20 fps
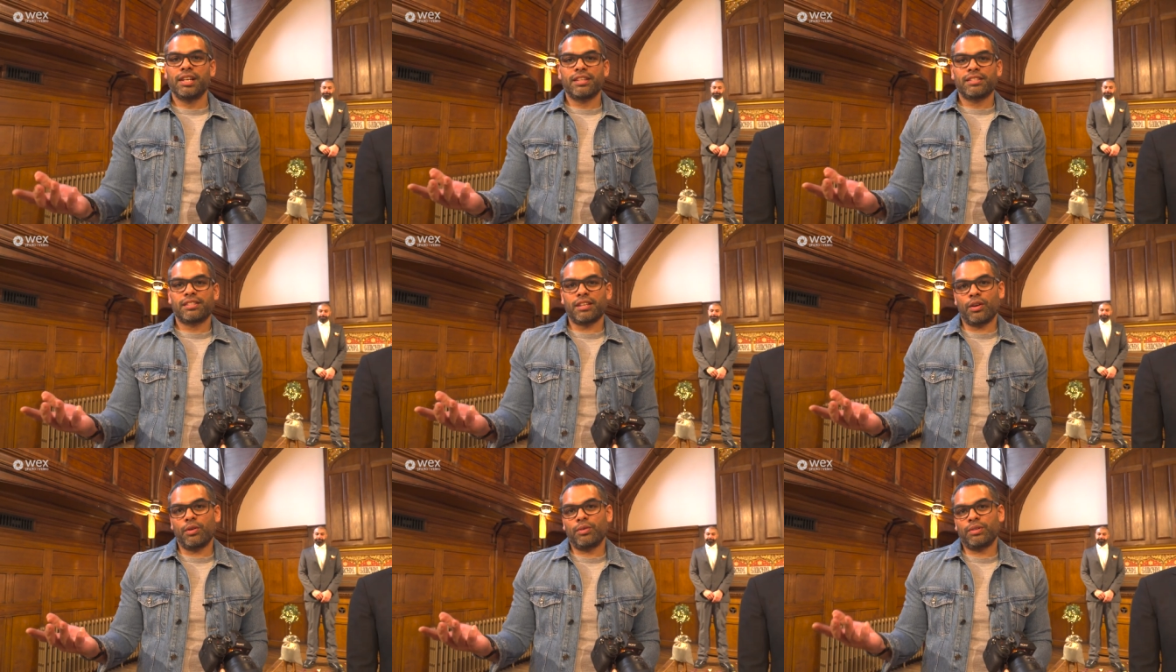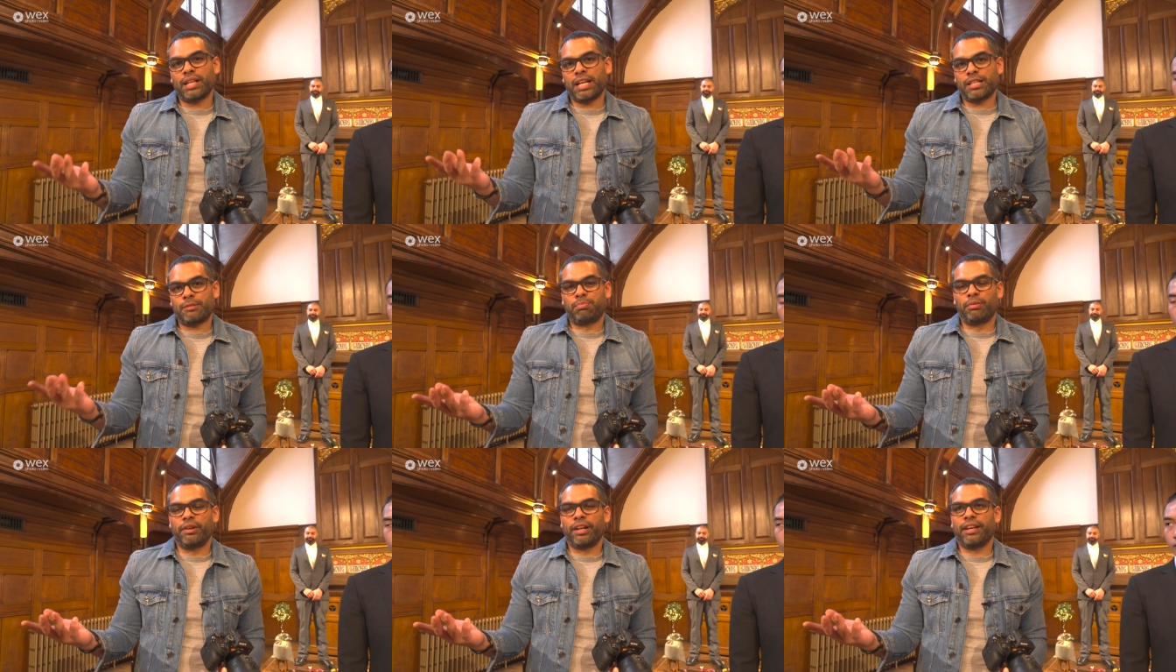So
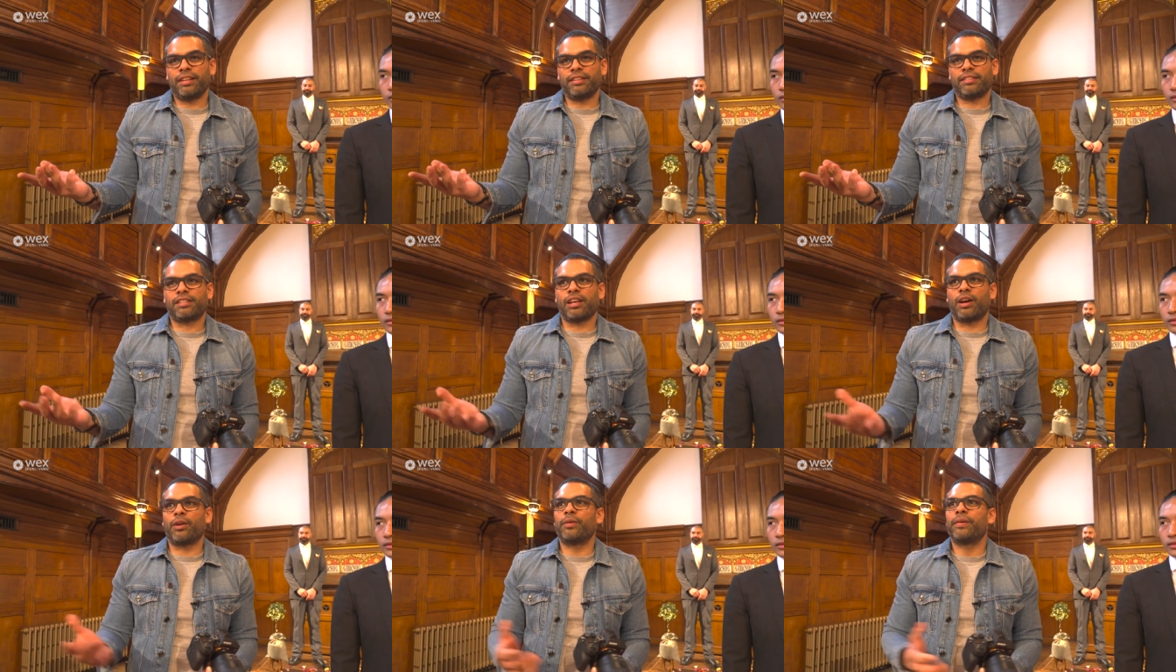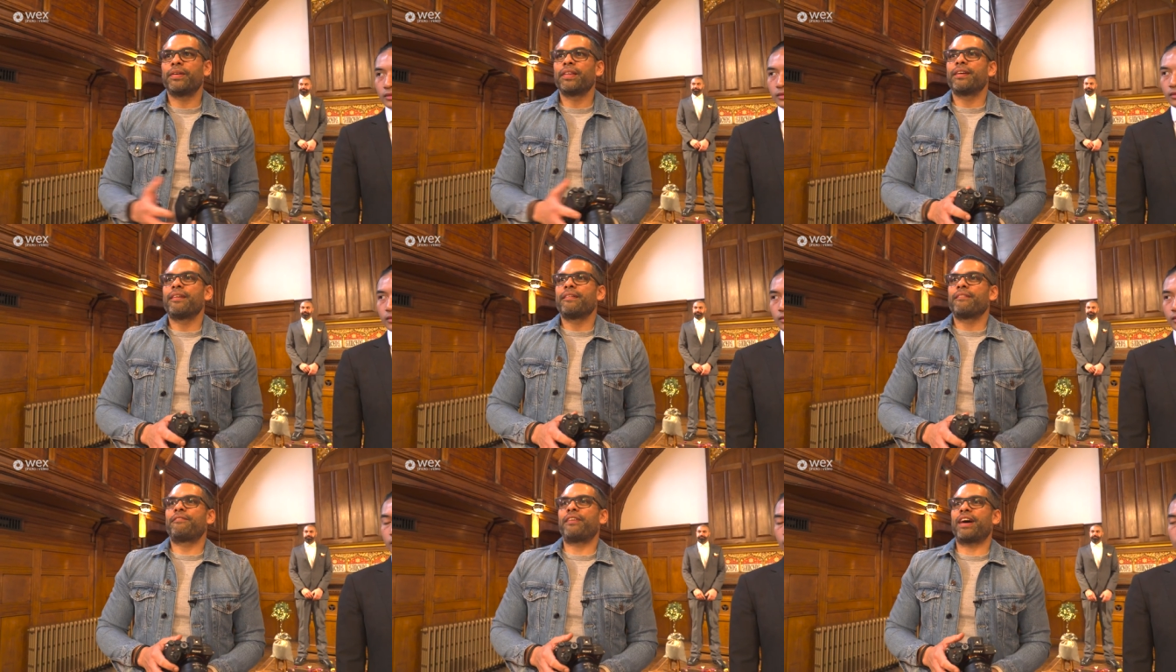that's brilliant. So
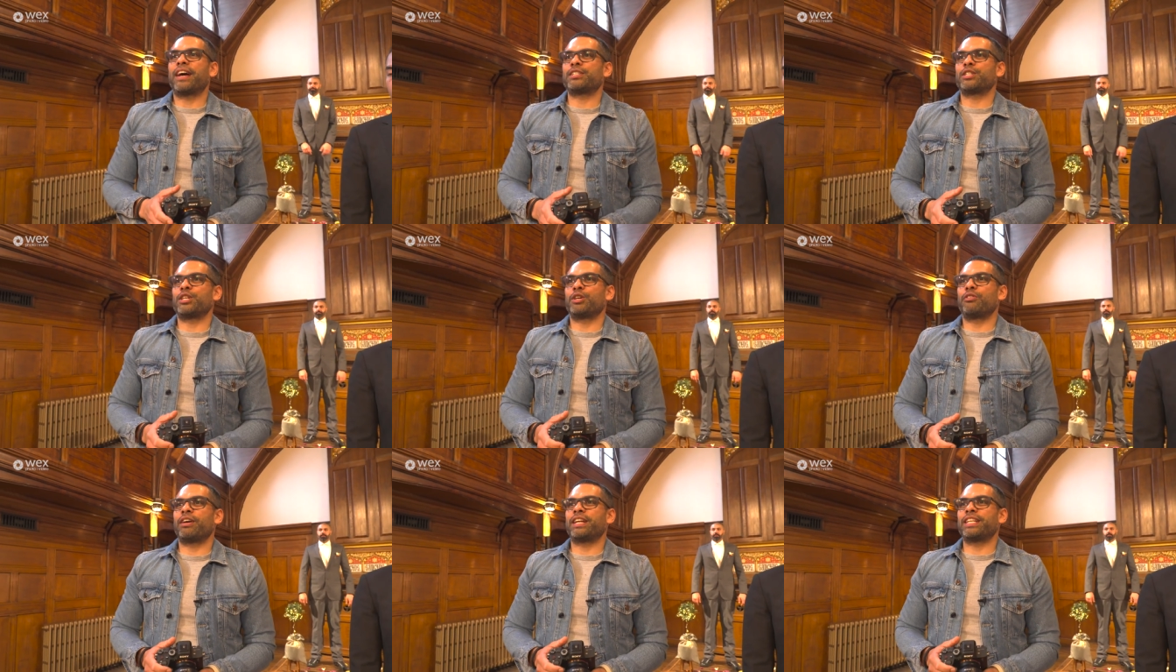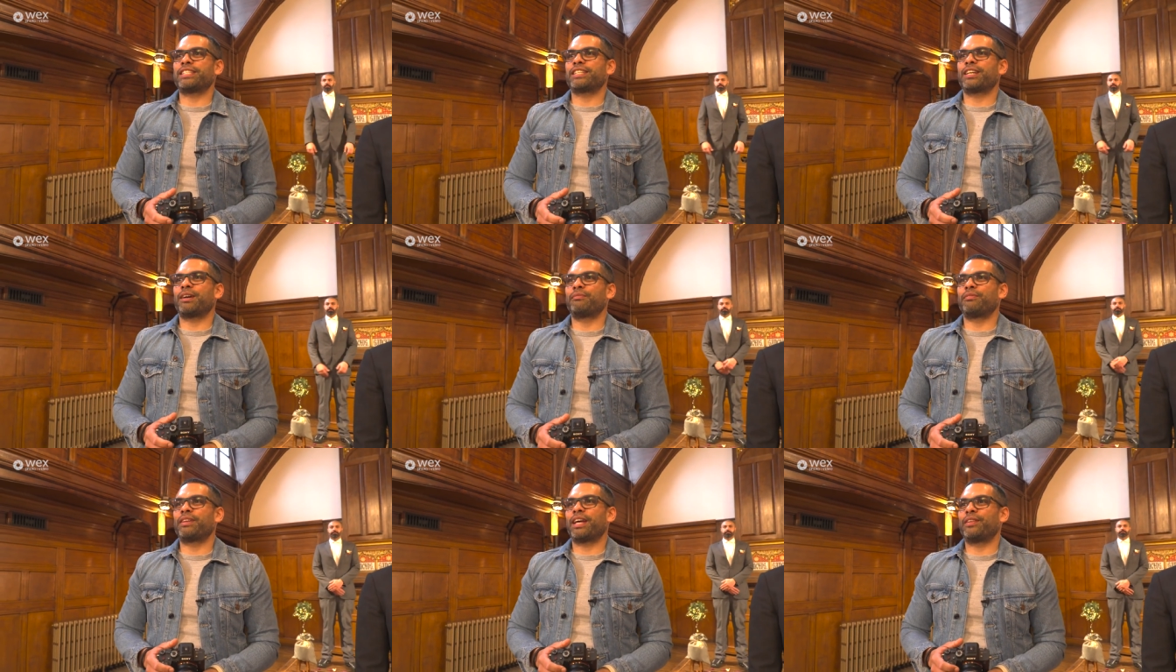Faz, are you ready to
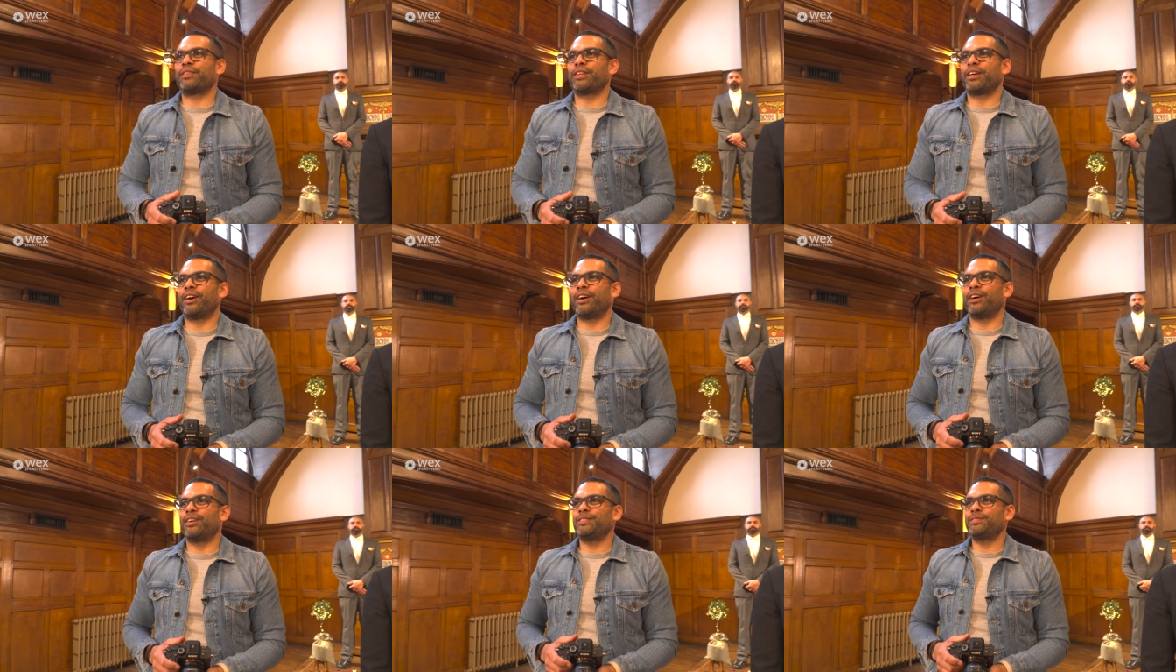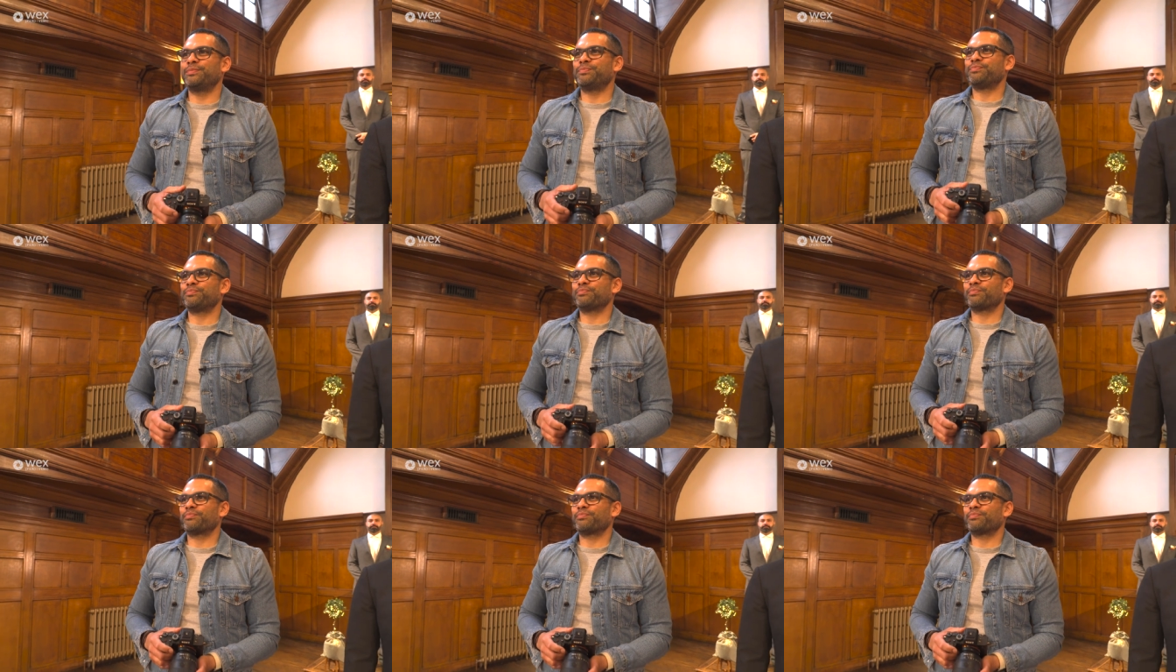come down the aisle?